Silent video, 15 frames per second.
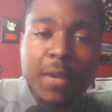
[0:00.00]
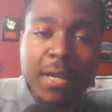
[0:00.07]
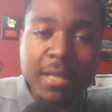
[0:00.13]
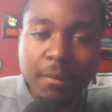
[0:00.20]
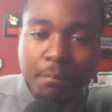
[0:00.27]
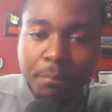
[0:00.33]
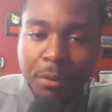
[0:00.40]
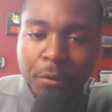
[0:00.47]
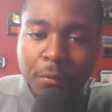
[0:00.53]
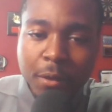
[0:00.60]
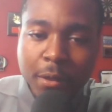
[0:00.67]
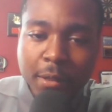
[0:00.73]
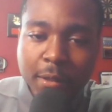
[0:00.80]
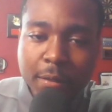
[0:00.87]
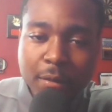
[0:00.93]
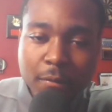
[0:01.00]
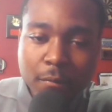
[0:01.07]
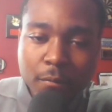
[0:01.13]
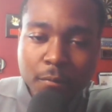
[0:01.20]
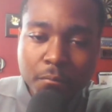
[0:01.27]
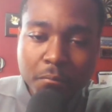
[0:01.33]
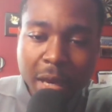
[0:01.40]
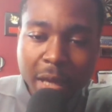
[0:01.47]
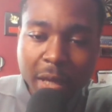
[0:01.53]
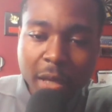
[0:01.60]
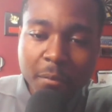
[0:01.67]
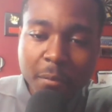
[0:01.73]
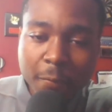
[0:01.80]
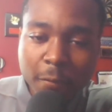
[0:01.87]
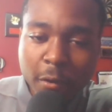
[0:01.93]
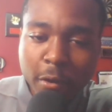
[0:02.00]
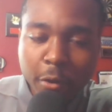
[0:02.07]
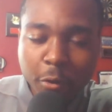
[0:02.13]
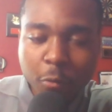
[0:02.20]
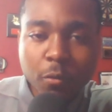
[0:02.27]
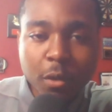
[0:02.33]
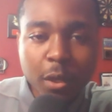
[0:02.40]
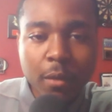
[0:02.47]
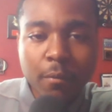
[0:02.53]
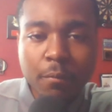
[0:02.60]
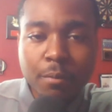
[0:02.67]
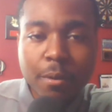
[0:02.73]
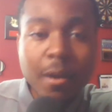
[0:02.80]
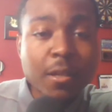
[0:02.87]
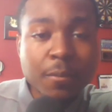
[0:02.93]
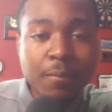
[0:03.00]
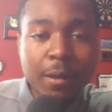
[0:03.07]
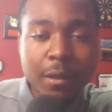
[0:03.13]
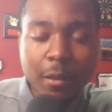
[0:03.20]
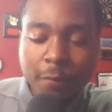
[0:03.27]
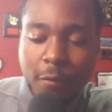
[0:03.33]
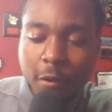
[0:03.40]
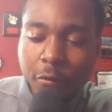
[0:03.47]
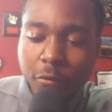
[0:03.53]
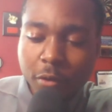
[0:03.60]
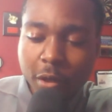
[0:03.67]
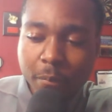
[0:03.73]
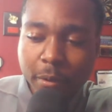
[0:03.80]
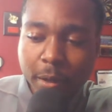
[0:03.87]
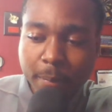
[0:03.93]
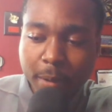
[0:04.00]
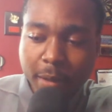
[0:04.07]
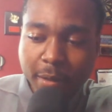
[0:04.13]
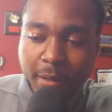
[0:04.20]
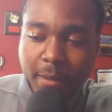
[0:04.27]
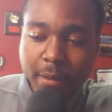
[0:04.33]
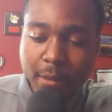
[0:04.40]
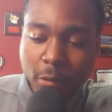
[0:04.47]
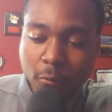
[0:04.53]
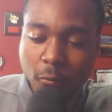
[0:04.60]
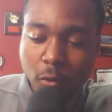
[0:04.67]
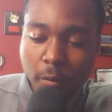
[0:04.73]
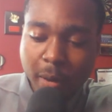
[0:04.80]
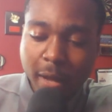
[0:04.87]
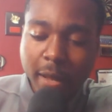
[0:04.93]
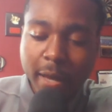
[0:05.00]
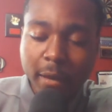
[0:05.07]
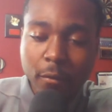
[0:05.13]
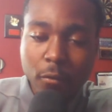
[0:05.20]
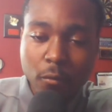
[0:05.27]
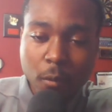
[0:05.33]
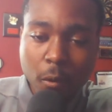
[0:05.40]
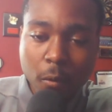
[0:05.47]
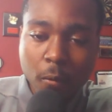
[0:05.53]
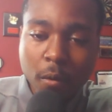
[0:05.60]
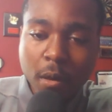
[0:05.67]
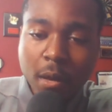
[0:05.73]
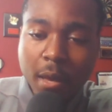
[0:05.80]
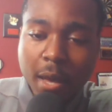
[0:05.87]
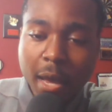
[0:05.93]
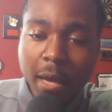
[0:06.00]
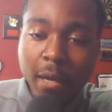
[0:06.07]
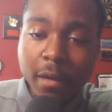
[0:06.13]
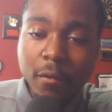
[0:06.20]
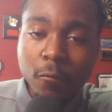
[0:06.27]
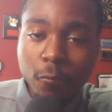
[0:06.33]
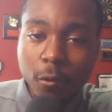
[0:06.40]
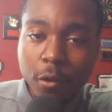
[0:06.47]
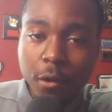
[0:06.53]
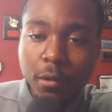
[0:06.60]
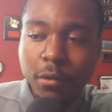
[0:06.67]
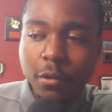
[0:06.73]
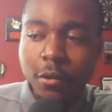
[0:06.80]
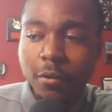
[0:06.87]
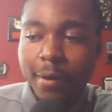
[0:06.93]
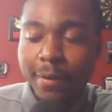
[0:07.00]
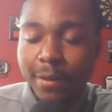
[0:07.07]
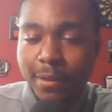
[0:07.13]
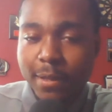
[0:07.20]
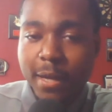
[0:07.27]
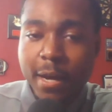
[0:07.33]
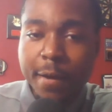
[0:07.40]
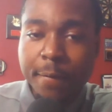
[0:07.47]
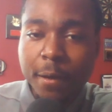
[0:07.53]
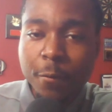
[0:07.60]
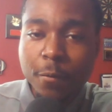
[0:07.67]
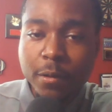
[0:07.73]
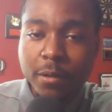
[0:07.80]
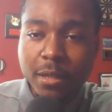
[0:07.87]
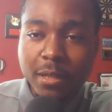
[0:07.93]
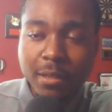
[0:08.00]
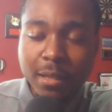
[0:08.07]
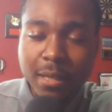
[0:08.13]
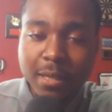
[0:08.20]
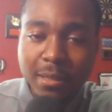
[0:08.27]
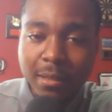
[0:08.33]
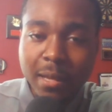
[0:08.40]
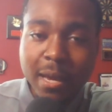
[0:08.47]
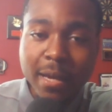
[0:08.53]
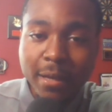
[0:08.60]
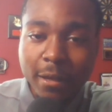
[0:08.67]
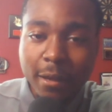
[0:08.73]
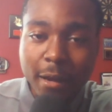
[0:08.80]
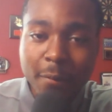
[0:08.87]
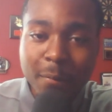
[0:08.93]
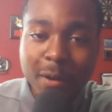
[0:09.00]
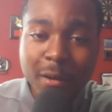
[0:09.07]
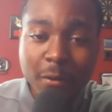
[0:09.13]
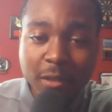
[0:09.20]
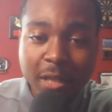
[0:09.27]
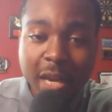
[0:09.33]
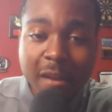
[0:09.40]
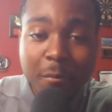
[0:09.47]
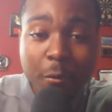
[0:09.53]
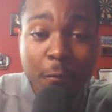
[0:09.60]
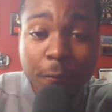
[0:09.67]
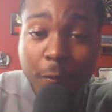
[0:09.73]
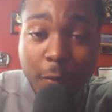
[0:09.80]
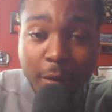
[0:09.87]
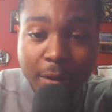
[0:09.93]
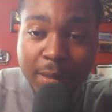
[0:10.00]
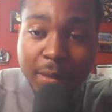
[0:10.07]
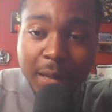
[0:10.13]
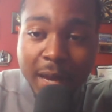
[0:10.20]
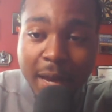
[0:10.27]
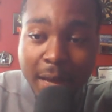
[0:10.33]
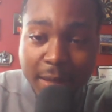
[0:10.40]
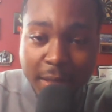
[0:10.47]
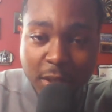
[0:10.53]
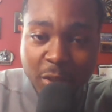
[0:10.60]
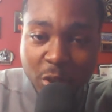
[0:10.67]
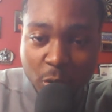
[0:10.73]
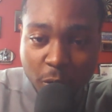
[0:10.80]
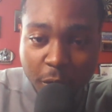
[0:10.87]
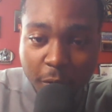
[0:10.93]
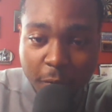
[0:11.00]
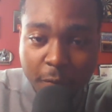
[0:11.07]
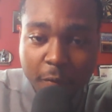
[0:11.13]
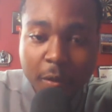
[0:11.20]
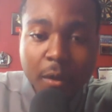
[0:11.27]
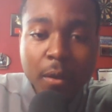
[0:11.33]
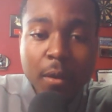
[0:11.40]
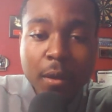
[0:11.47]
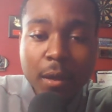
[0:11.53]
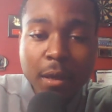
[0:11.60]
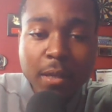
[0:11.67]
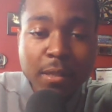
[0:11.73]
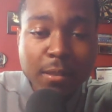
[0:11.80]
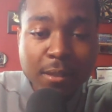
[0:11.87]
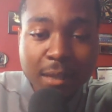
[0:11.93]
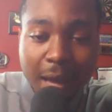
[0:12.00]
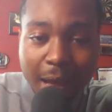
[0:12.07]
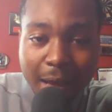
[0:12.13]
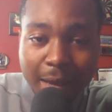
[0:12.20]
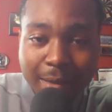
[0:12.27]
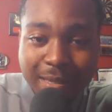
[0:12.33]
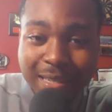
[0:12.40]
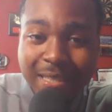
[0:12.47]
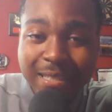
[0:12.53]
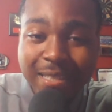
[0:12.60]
his abilities make him a very unique prospect, a very unique player, because this is a quarterback that can throw and he can run. You know, at the time, he was his leg. Everybody knows Cam Newton for his legs, his strength, his size.